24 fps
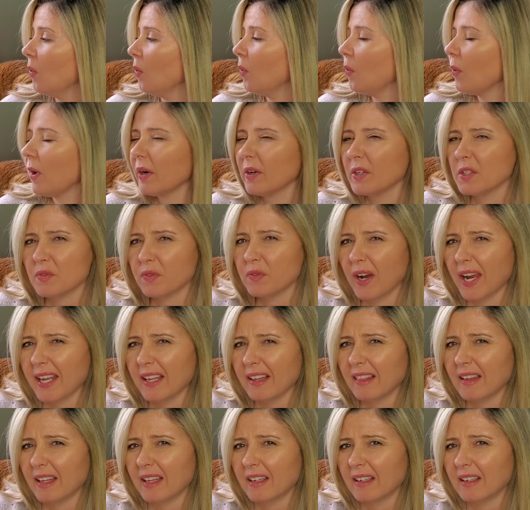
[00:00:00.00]
"Where's
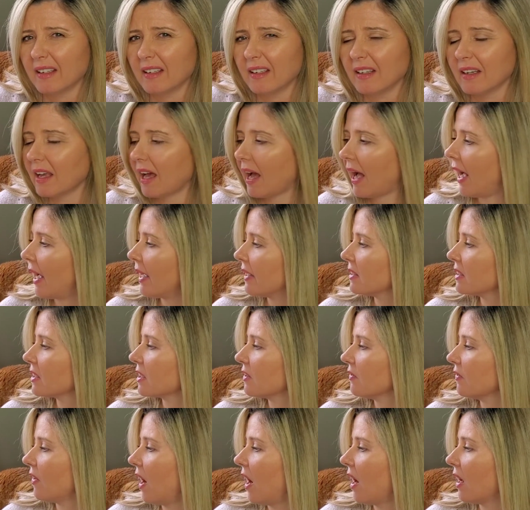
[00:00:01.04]
Franklin?" asked
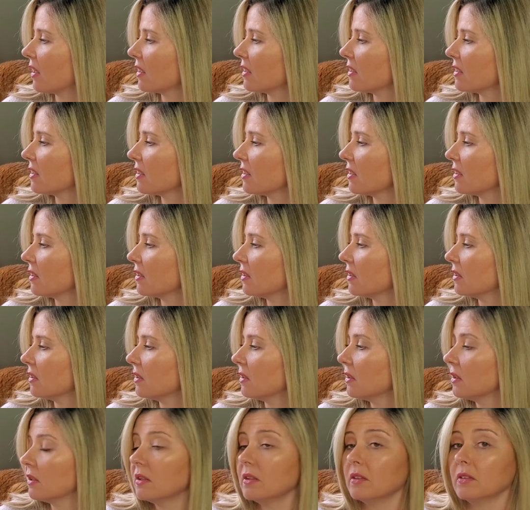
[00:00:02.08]
Fox.
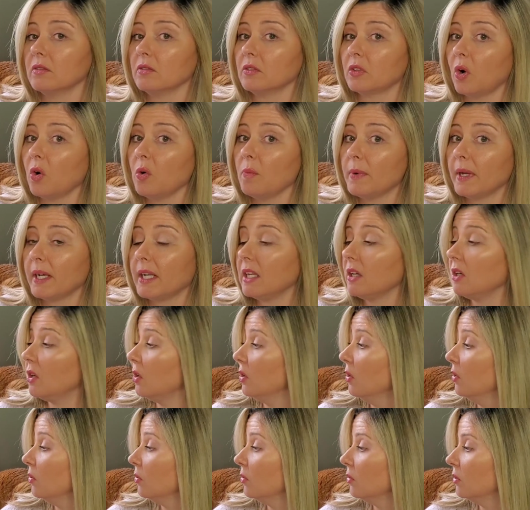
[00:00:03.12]
Nobody
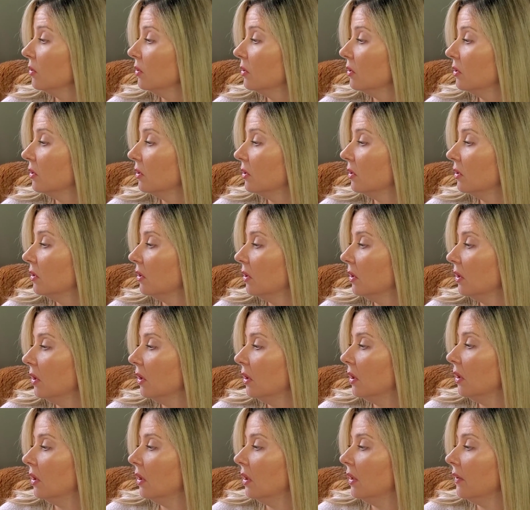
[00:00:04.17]
knew.
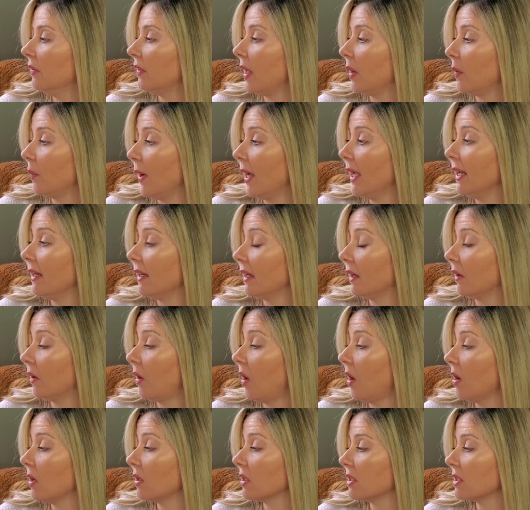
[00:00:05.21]
They waited a
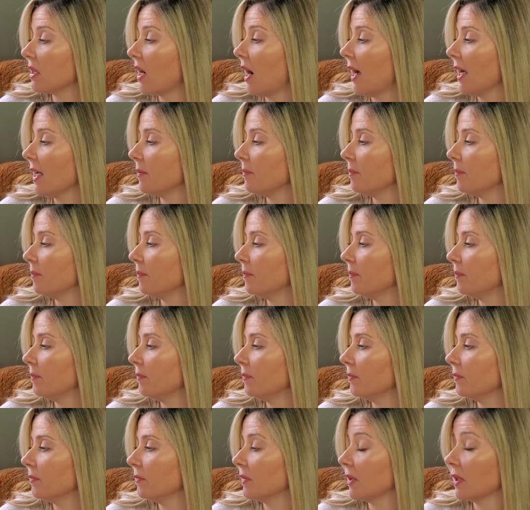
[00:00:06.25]
long time.
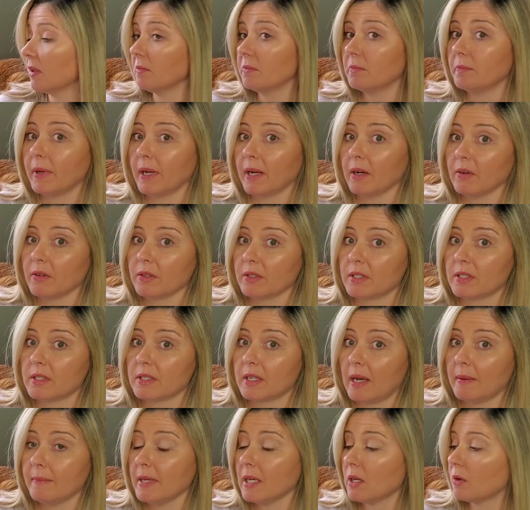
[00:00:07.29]
Bear's
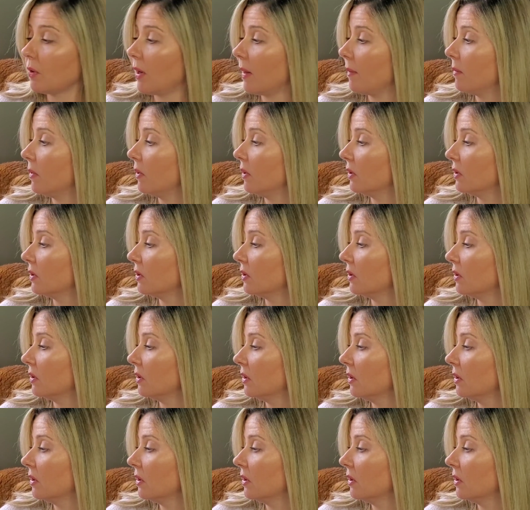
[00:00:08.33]
tummy grumbled.